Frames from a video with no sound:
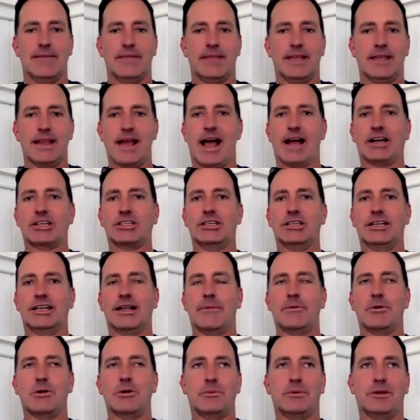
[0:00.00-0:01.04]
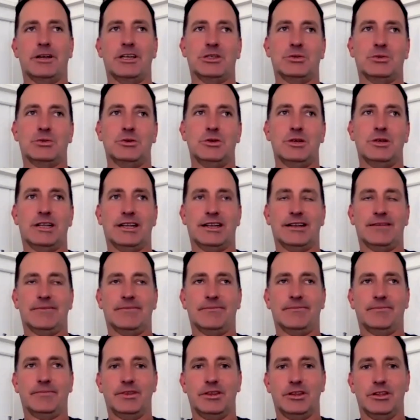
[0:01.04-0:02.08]
actually come to a place where you
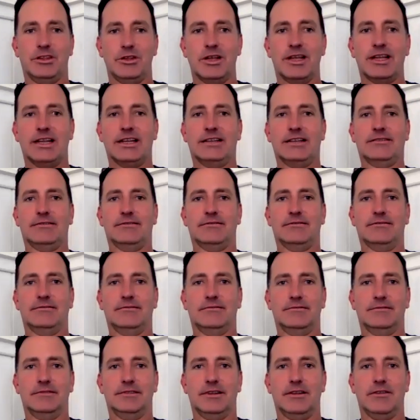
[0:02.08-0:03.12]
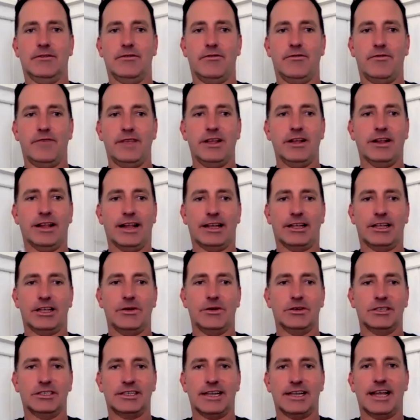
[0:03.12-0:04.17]
can feel, like you
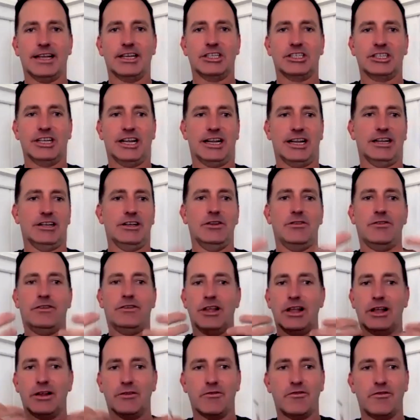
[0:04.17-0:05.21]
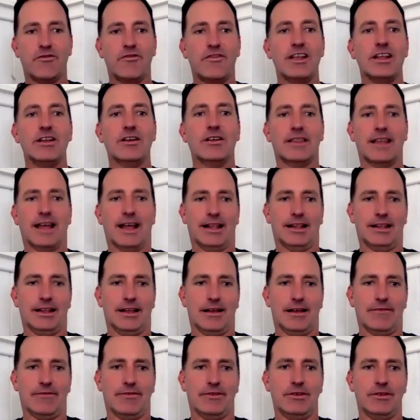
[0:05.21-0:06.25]
were saying, Shannan, you can feel that
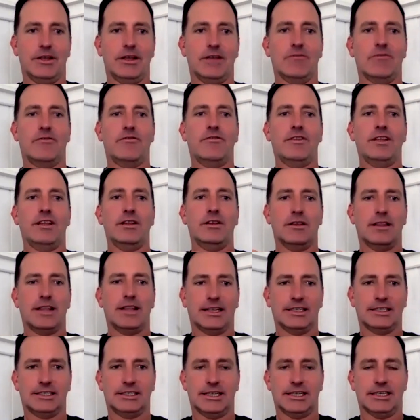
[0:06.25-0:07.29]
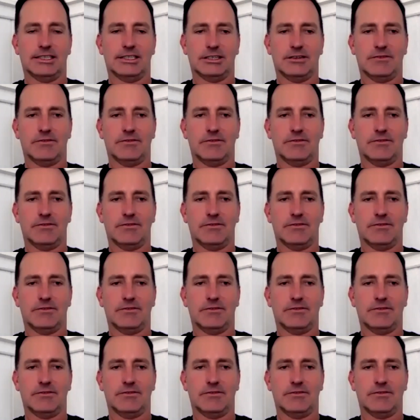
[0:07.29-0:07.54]
love. You can feel that sense of